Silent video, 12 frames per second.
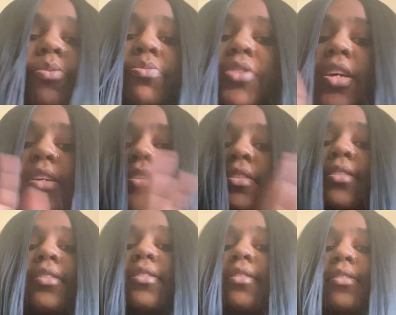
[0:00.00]
things
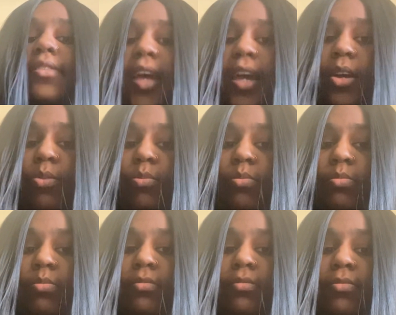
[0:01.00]
now,
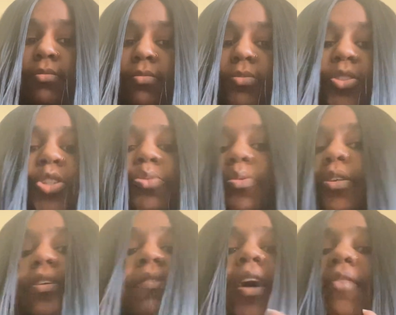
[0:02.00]
you wouldn't
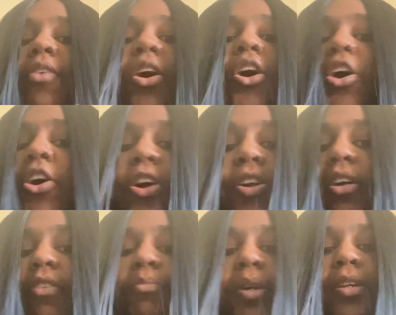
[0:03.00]
have ever heard
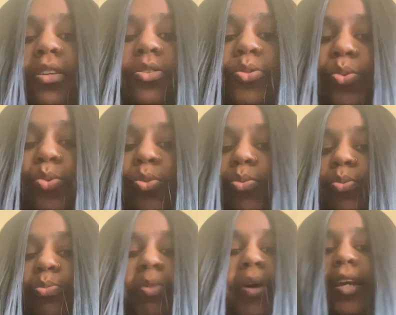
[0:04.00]
of being in a school
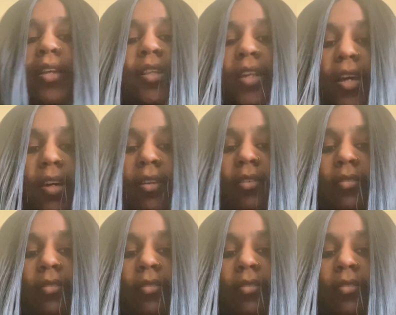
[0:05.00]
back in the day.